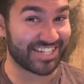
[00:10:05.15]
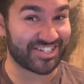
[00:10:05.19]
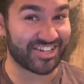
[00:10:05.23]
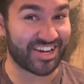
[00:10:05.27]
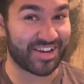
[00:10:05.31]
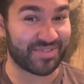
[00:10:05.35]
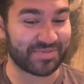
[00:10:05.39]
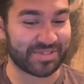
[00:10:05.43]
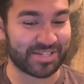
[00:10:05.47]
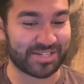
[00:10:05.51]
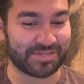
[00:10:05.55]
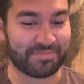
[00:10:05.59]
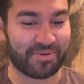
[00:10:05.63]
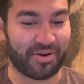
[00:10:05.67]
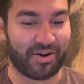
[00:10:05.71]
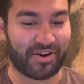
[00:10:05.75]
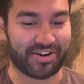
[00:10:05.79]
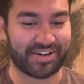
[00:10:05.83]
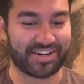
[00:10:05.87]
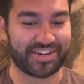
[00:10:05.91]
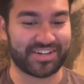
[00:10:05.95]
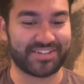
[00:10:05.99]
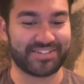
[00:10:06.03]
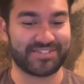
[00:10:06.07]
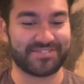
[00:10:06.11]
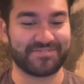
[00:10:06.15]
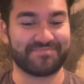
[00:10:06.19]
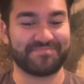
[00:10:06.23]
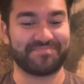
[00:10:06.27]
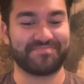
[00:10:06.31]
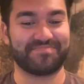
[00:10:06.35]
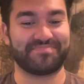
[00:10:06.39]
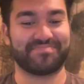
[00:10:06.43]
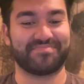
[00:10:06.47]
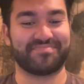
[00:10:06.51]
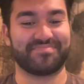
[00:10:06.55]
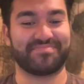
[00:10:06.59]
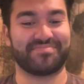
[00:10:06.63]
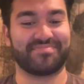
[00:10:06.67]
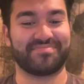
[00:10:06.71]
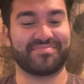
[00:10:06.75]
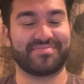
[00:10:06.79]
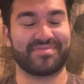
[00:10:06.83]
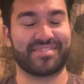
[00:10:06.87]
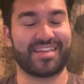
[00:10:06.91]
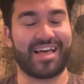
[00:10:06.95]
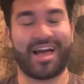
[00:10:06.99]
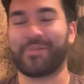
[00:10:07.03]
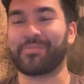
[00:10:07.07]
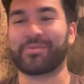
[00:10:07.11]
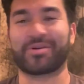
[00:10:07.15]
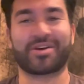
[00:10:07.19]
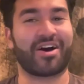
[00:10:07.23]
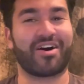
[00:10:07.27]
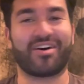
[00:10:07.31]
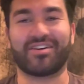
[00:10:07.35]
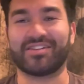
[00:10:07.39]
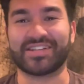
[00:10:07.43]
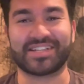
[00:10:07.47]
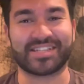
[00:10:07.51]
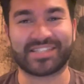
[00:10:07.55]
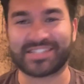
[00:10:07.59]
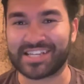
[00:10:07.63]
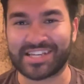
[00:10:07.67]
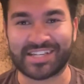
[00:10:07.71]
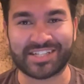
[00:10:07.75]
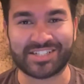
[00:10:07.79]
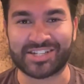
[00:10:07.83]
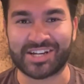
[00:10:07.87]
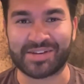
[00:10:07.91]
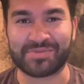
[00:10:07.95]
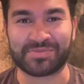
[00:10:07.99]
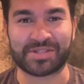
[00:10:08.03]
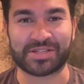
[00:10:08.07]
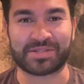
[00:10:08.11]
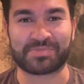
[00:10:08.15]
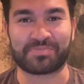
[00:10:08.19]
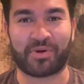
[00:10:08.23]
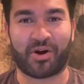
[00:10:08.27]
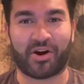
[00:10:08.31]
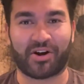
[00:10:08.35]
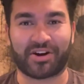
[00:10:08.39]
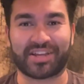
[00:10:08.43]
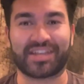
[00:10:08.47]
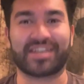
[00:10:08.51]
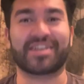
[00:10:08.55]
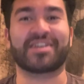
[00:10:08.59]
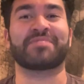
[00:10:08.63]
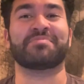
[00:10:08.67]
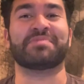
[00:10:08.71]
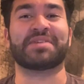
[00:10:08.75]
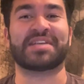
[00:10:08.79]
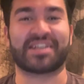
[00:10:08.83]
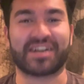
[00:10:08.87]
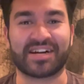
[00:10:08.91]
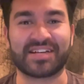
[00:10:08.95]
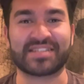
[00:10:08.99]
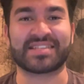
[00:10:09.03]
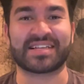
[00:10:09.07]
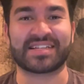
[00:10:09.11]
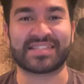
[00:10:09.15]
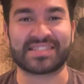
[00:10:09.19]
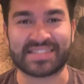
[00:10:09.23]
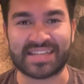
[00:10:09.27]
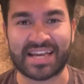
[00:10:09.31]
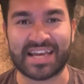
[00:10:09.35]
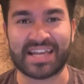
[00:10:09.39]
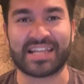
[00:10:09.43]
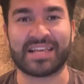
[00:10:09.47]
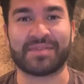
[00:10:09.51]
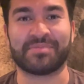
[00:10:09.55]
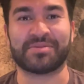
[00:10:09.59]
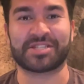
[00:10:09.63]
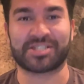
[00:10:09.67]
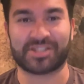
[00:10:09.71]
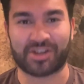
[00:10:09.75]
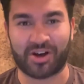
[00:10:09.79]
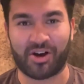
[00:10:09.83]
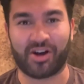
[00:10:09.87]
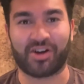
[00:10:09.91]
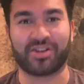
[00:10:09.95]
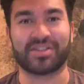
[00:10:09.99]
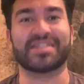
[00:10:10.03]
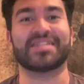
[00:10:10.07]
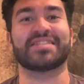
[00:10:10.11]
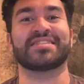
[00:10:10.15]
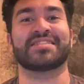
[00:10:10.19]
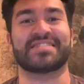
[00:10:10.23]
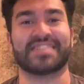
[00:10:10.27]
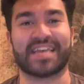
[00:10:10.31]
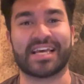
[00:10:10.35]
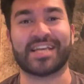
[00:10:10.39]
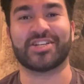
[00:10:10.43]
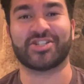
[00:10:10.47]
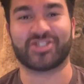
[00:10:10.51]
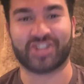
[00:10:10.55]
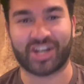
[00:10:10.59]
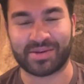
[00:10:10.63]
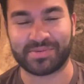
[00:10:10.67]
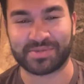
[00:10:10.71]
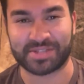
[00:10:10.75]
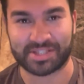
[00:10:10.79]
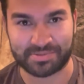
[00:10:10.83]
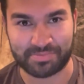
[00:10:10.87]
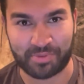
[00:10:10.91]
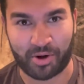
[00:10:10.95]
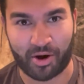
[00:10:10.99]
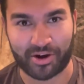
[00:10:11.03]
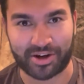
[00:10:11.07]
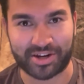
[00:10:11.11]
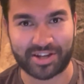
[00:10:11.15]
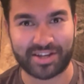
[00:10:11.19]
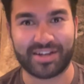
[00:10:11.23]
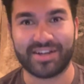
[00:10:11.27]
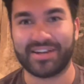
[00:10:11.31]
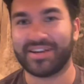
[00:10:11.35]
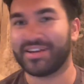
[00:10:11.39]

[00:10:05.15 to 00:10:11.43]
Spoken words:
James's Park. I'm calling it St. James's Park because that stadium is called St. James's Park.